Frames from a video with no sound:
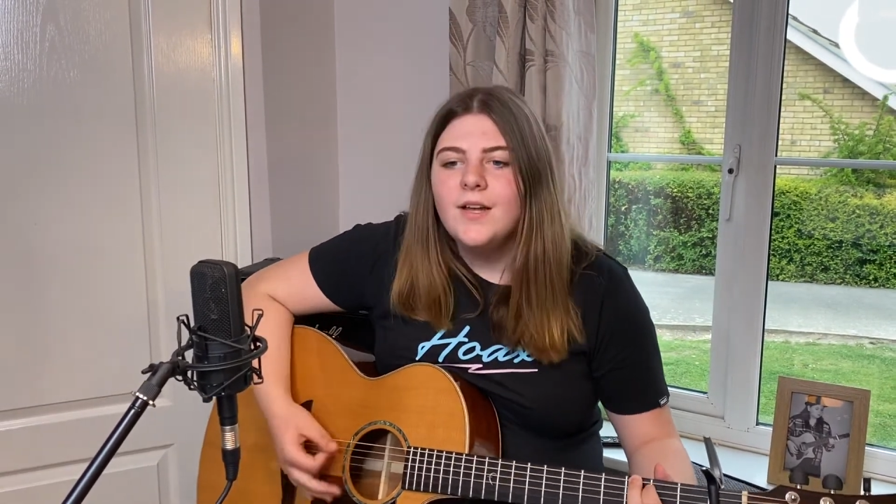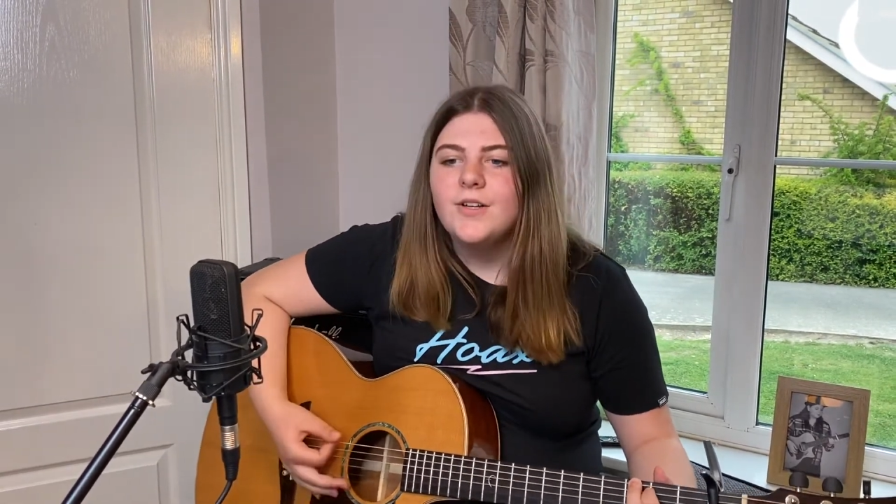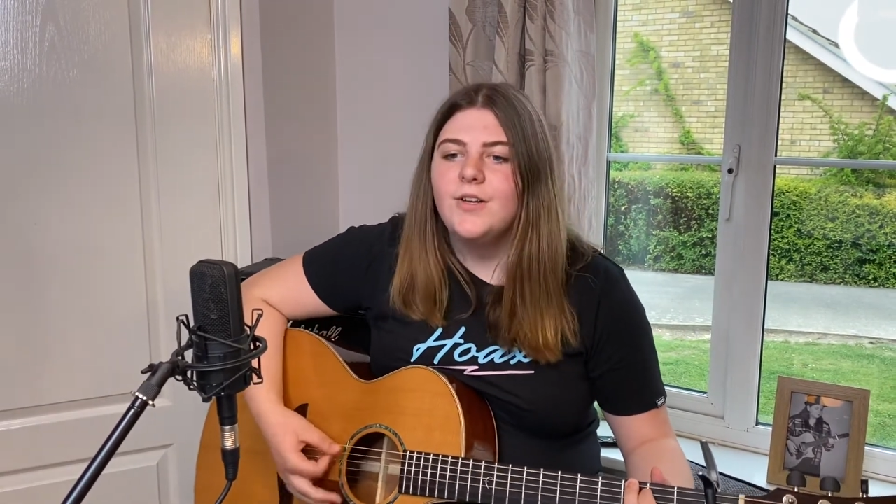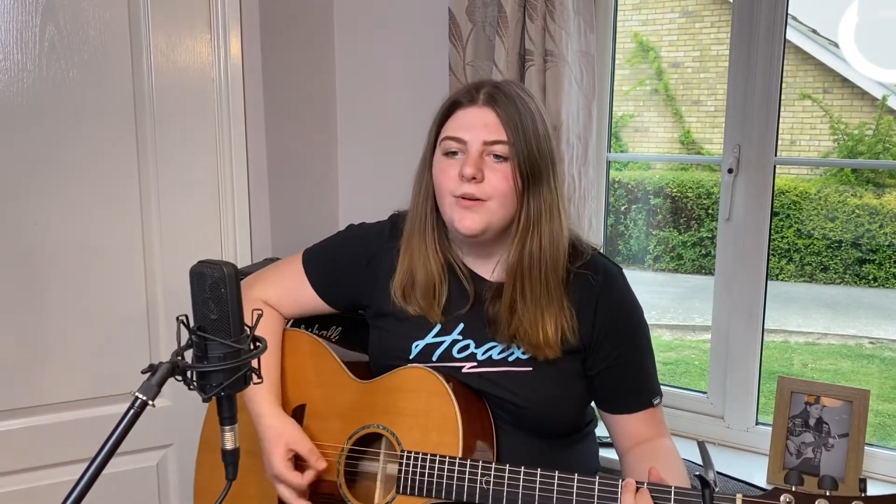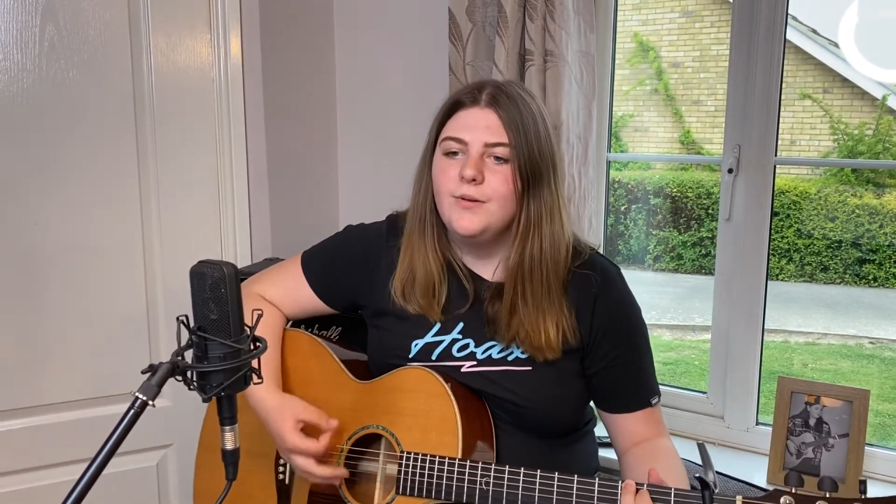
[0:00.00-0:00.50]

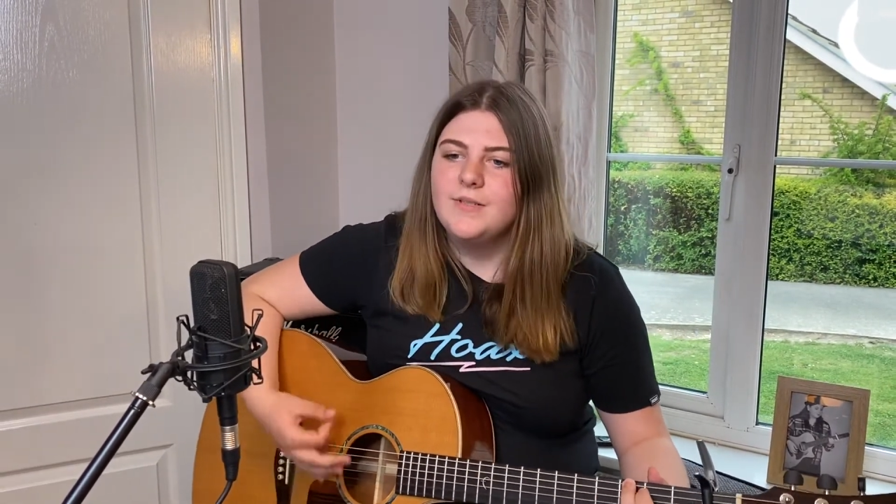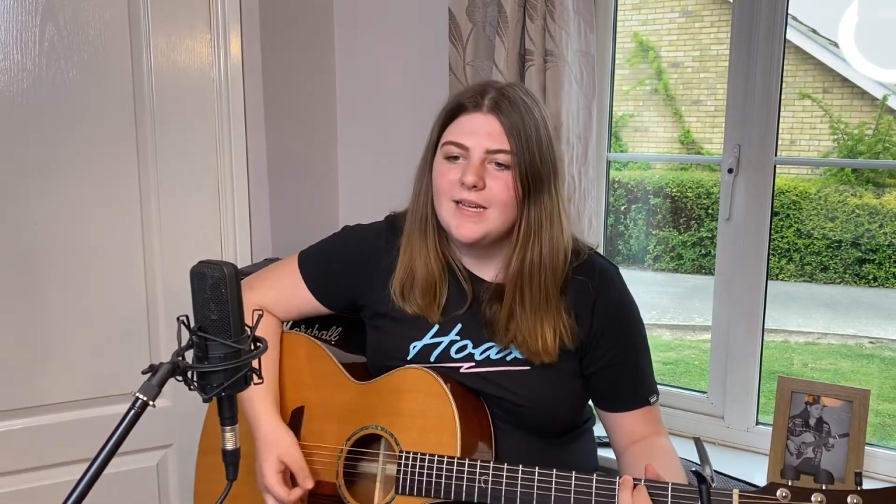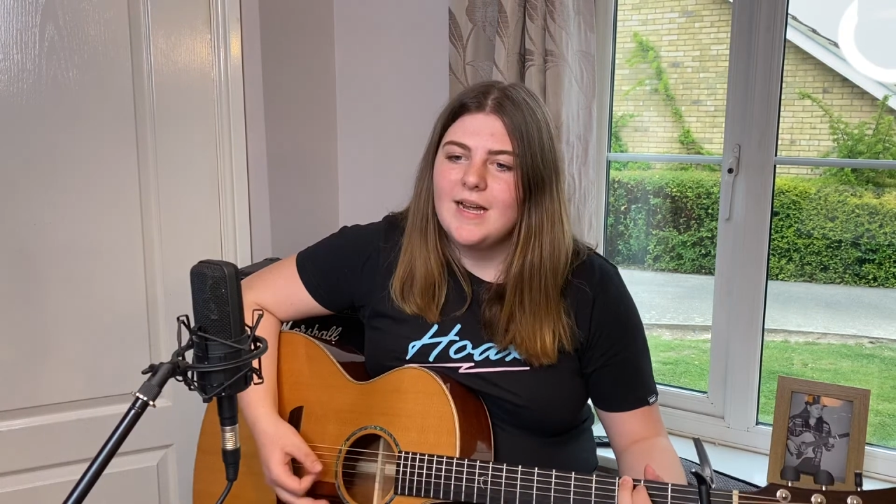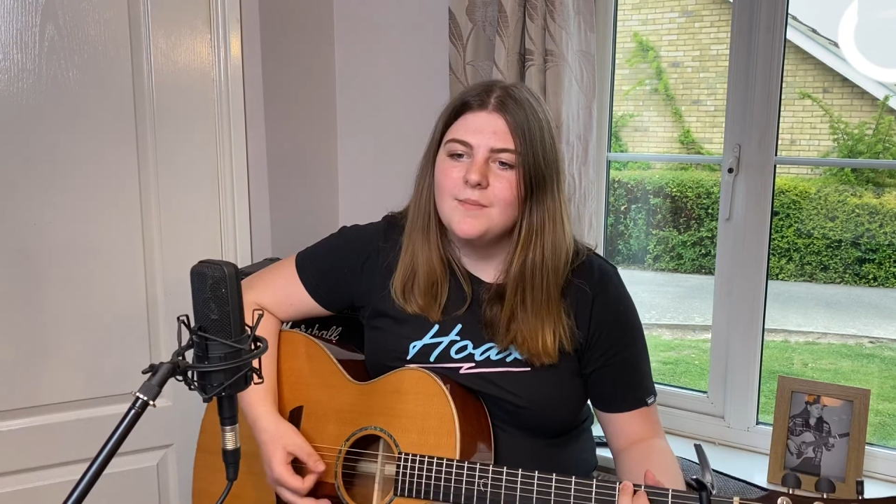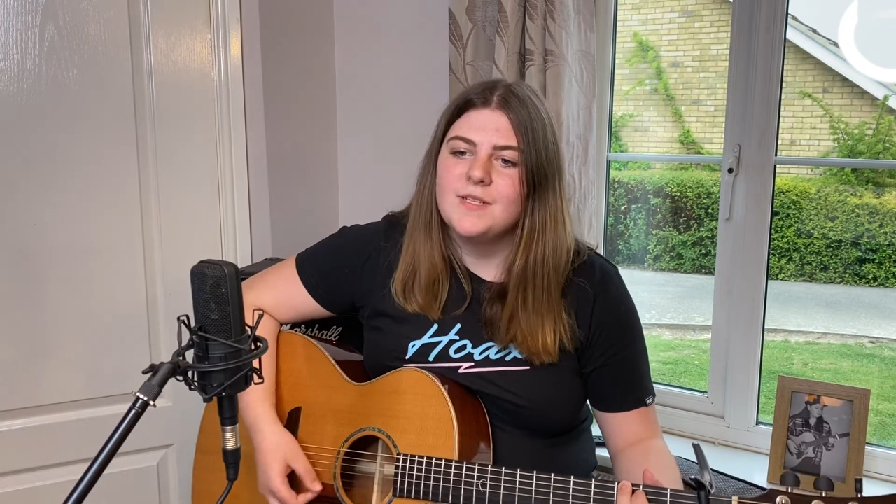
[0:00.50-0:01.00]
Go
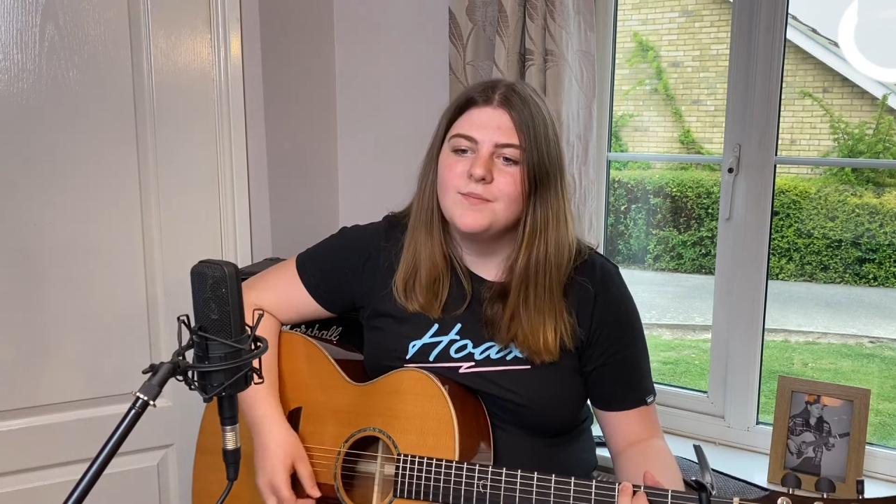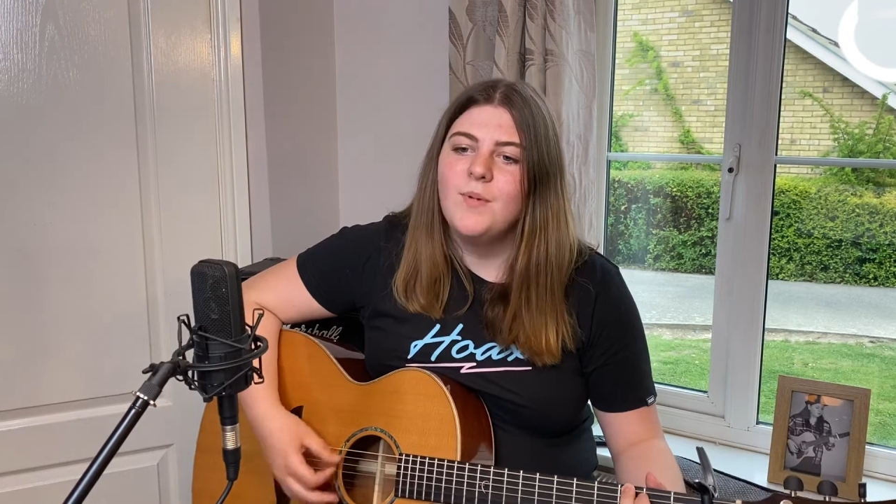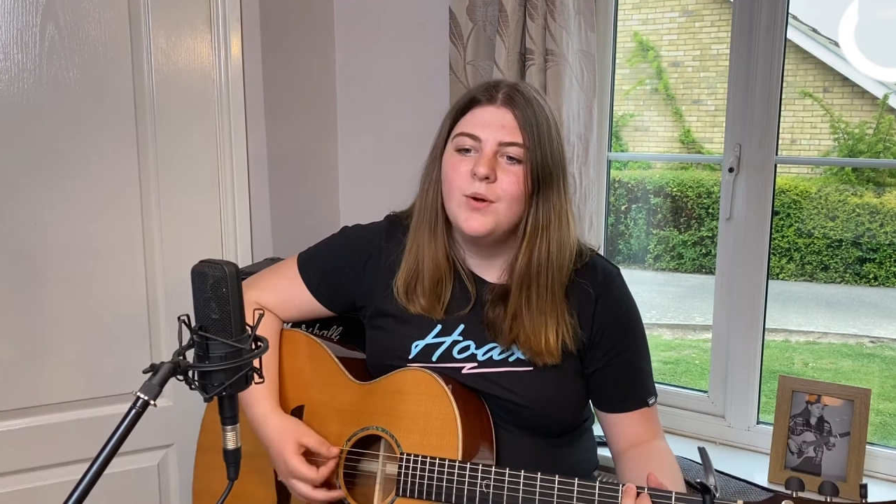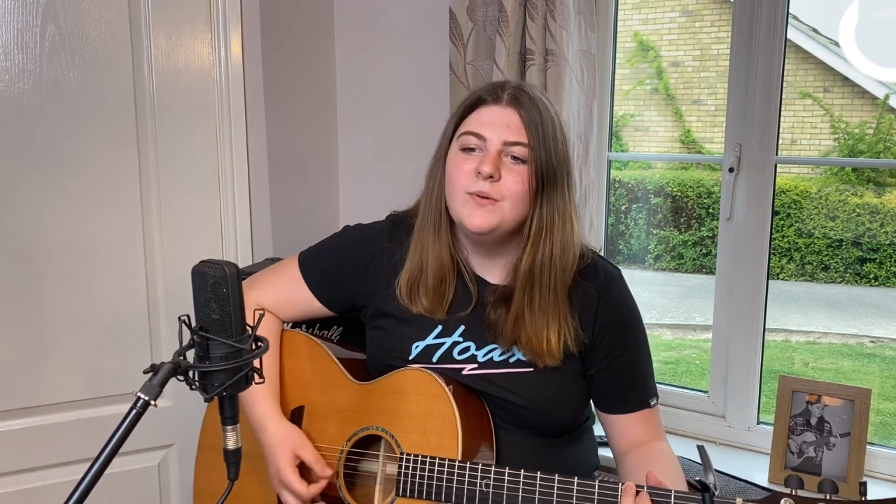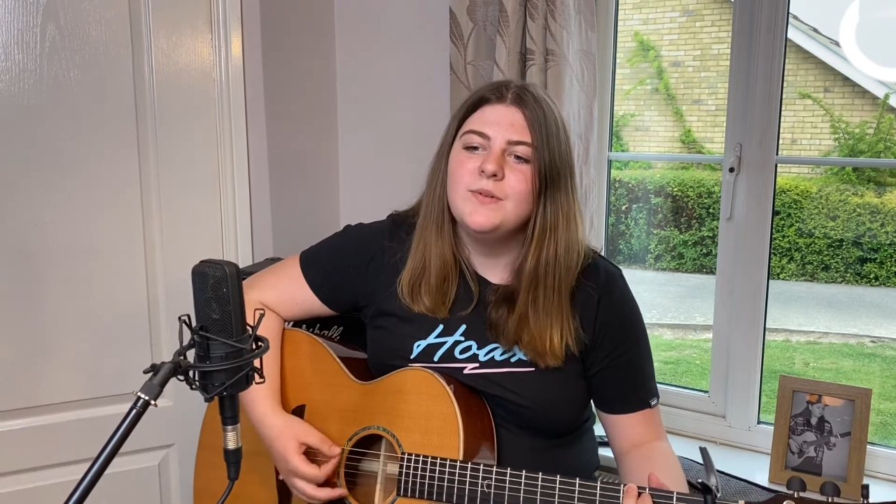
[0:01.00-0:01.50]
down, Miss
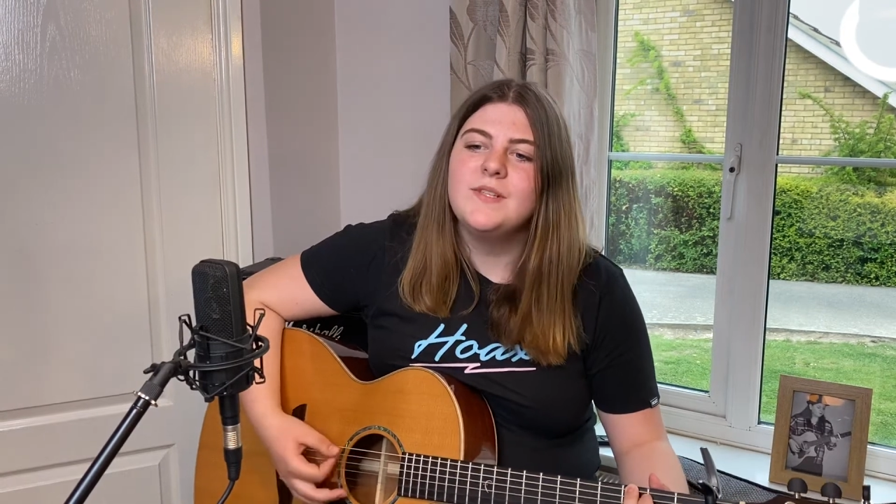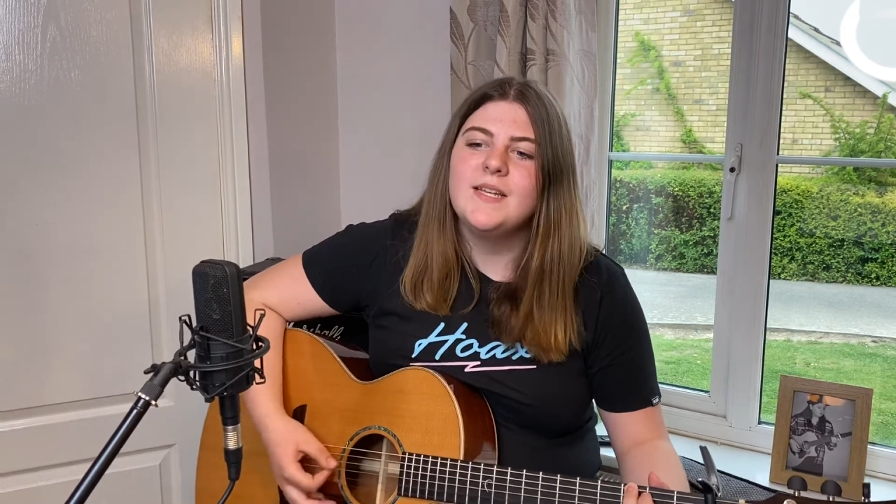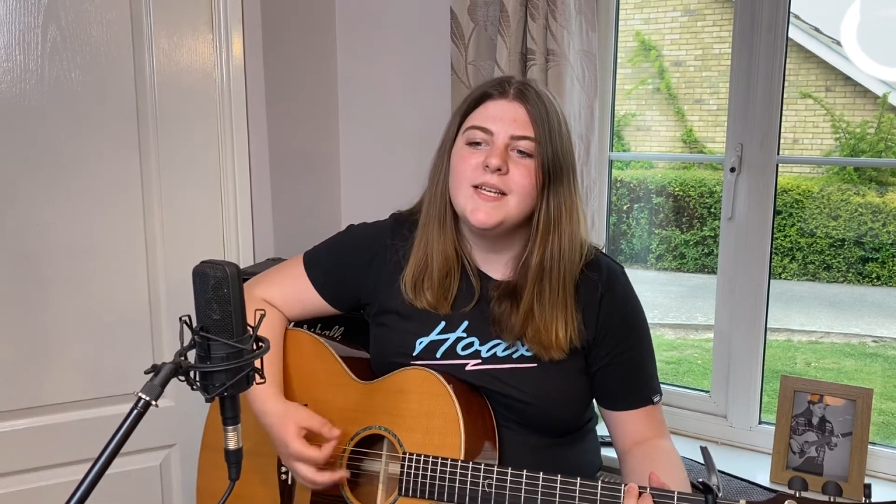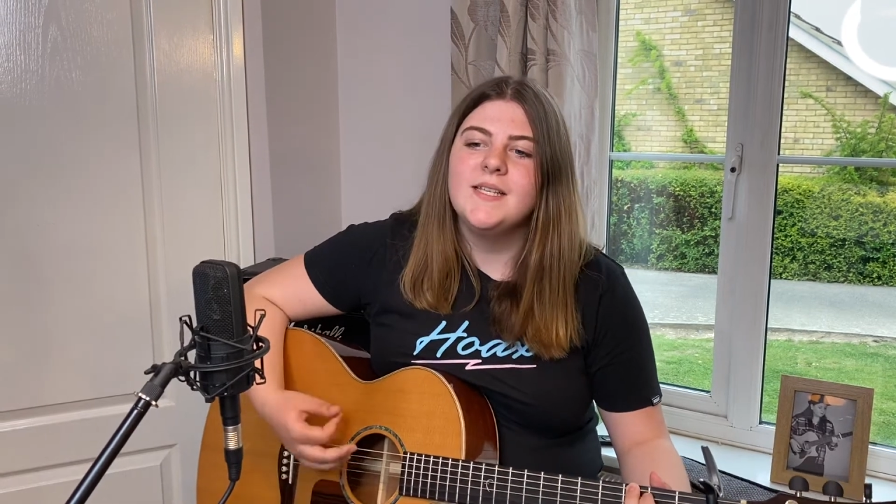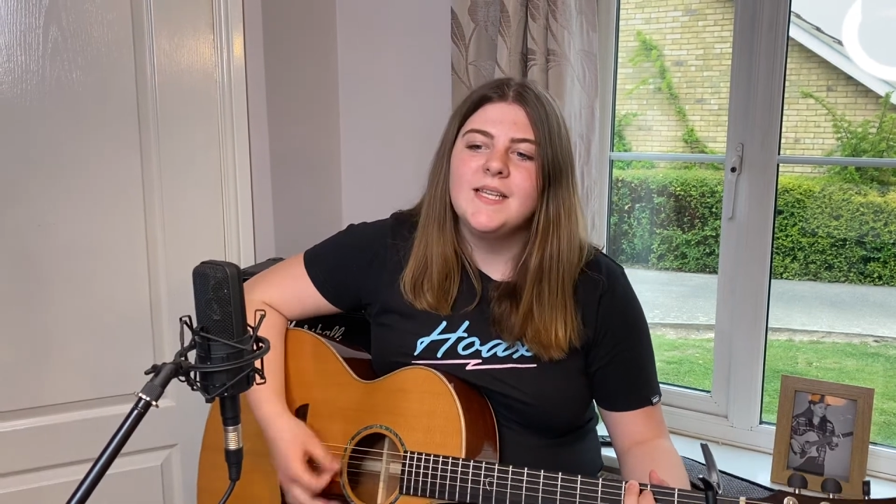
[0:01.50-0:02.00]

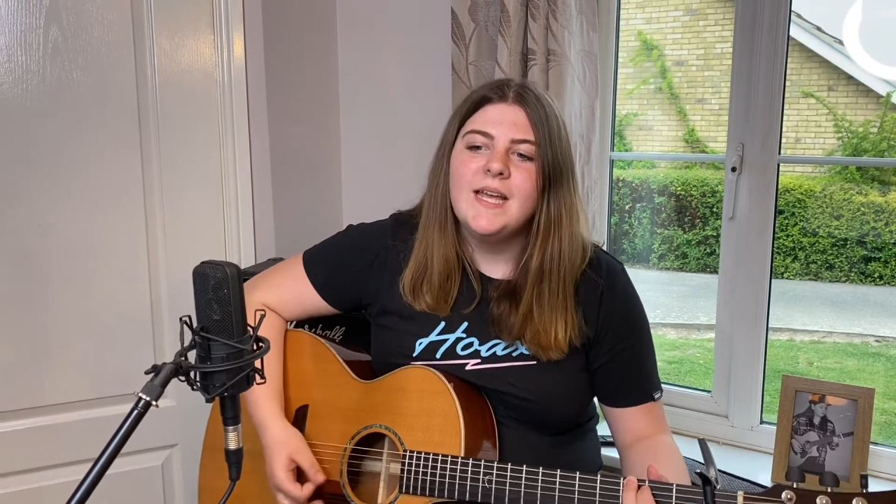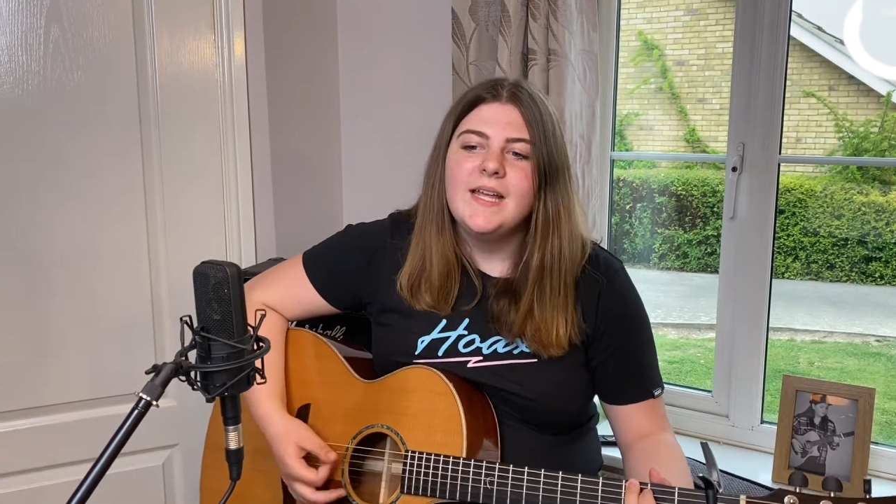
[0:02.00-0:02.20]
Moses.